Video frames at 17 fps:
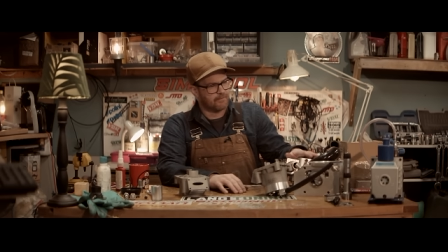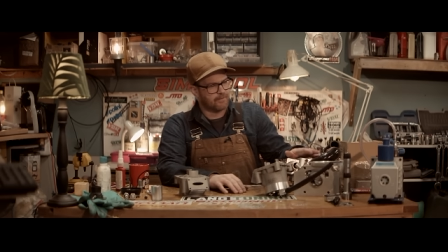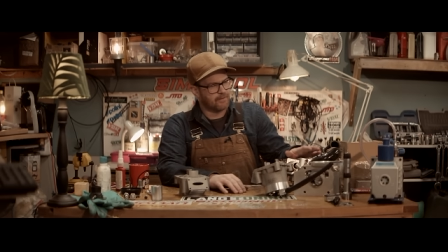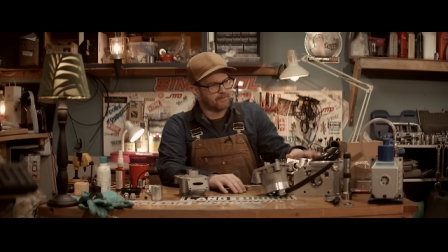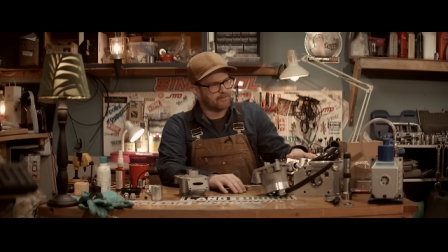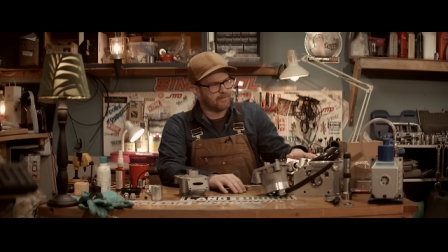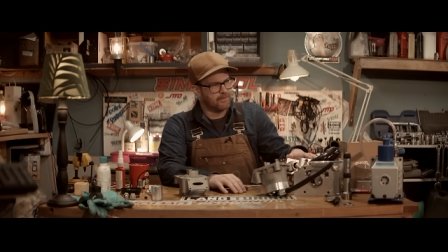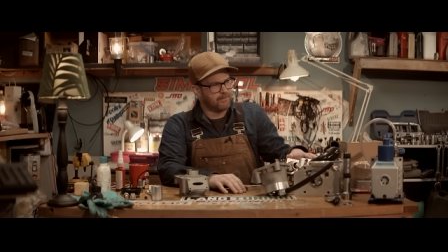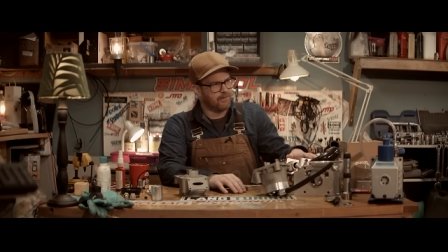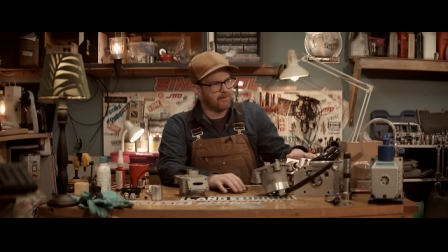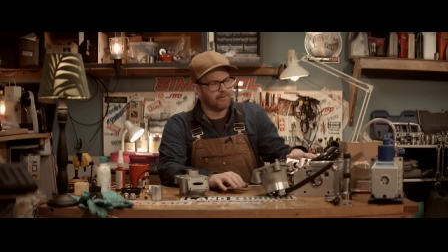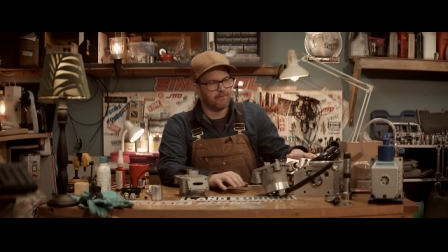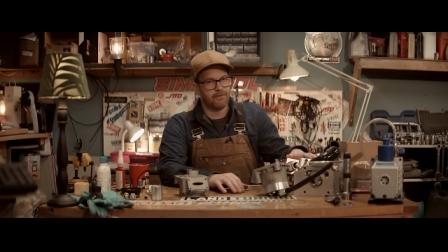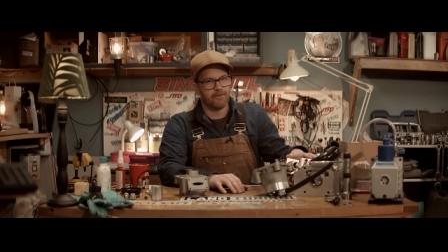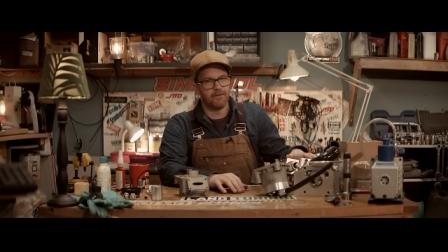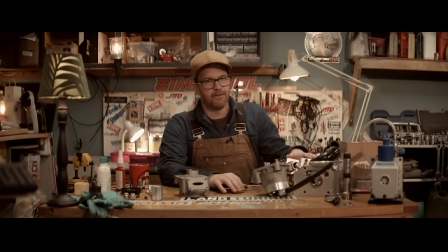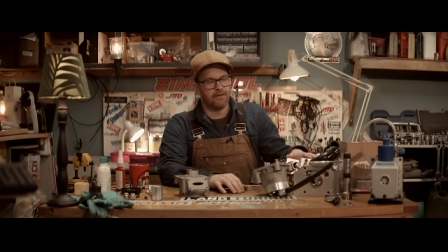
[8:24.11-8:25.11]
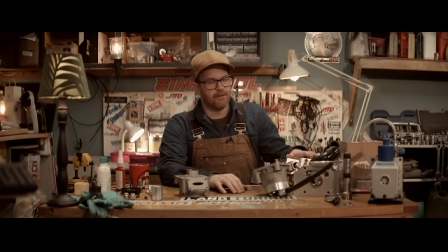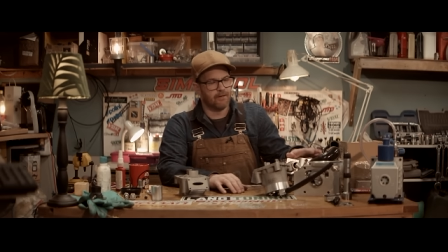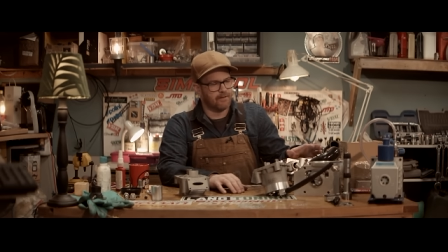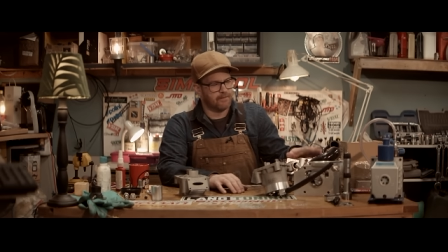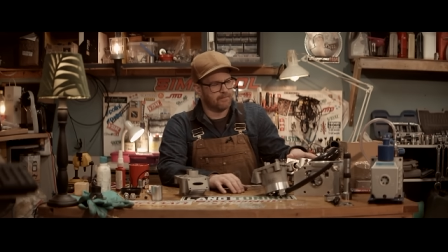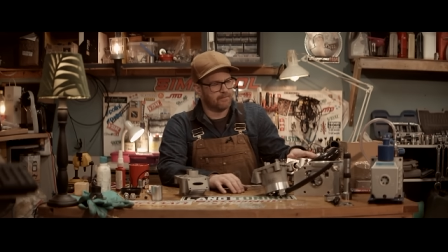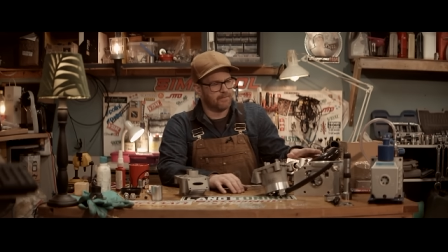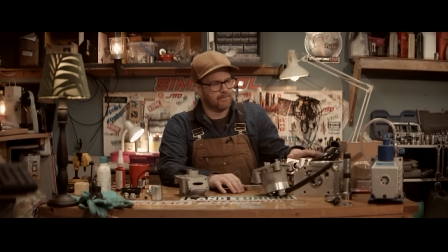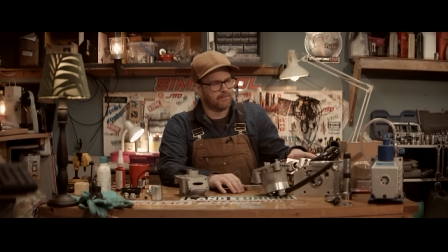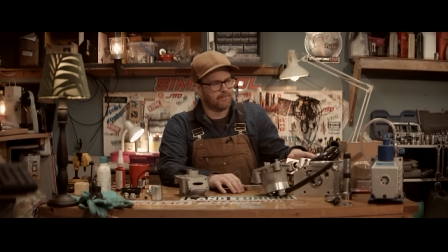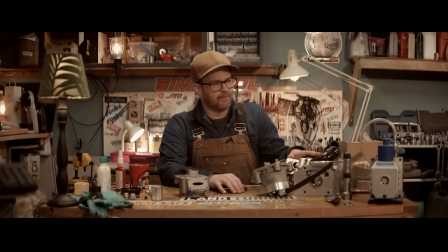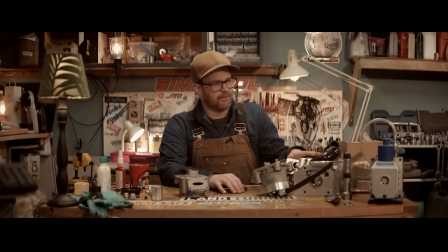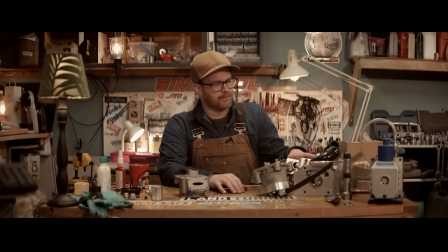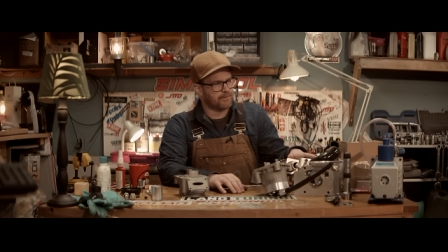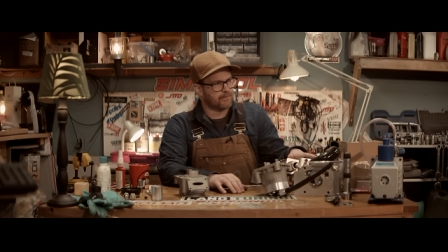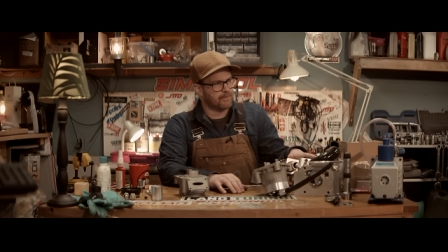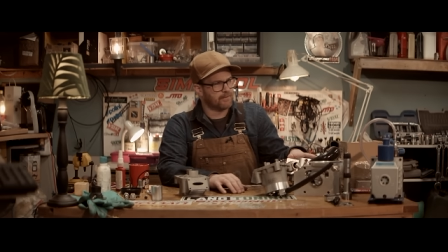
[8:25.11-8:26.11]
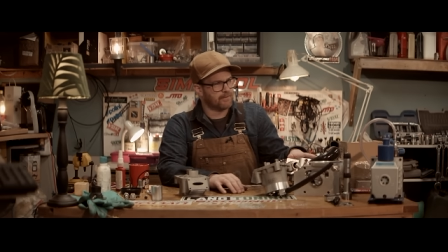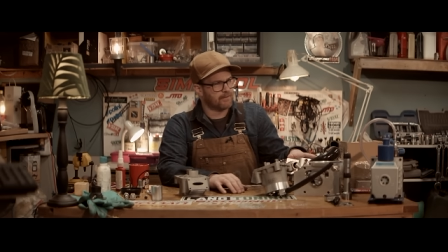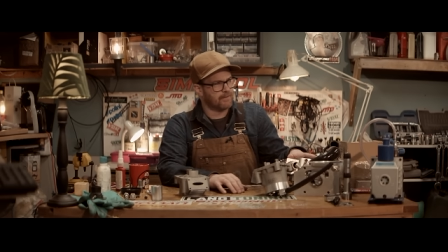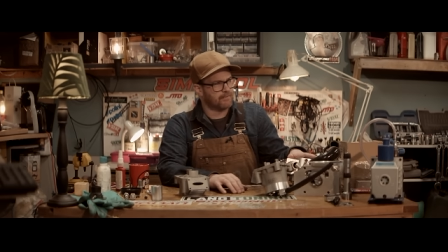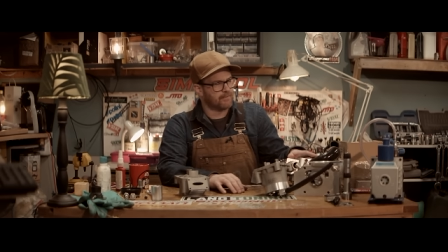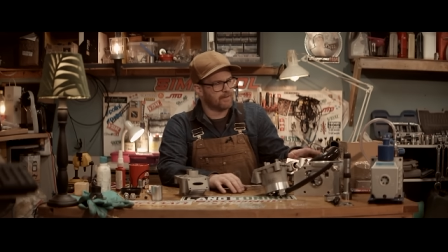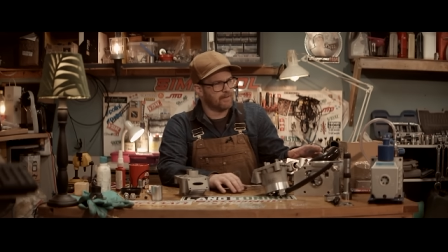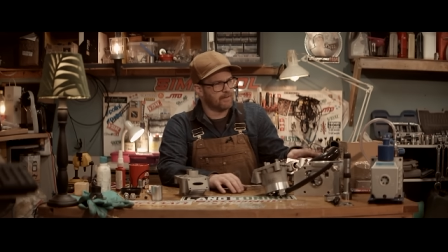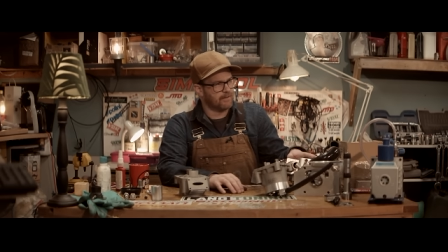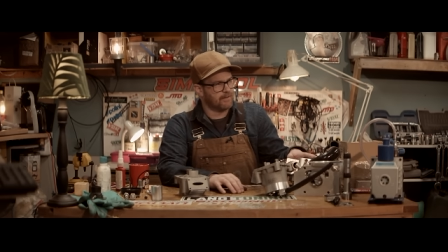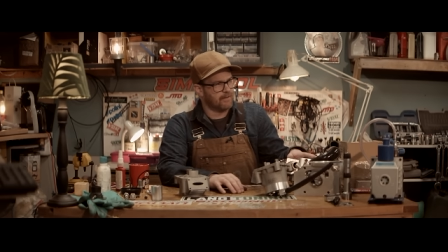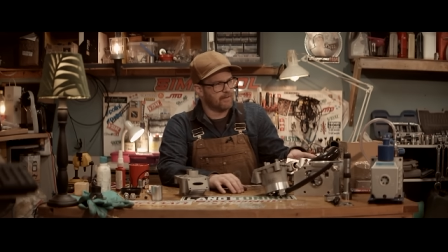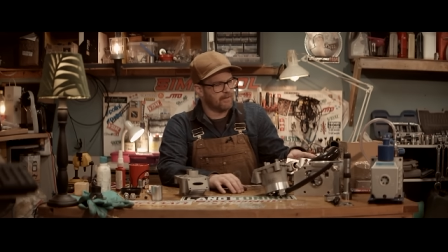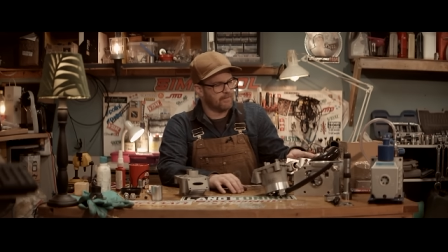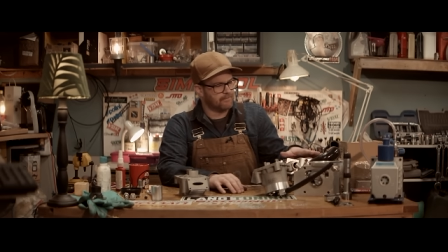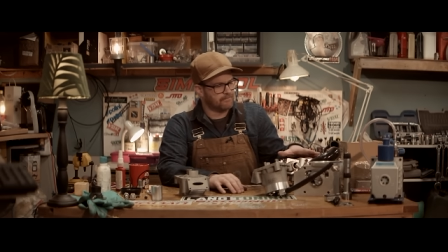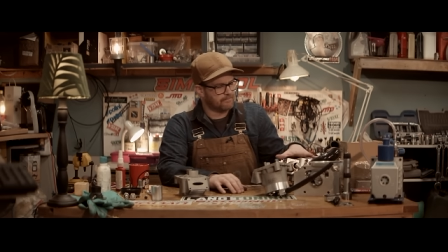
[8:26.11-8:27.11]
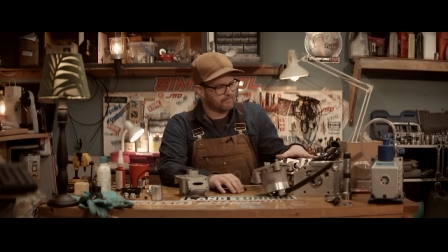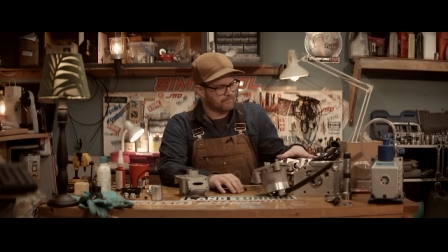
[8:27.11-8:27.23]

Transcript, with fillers: continue on with the brute force concept and, uh,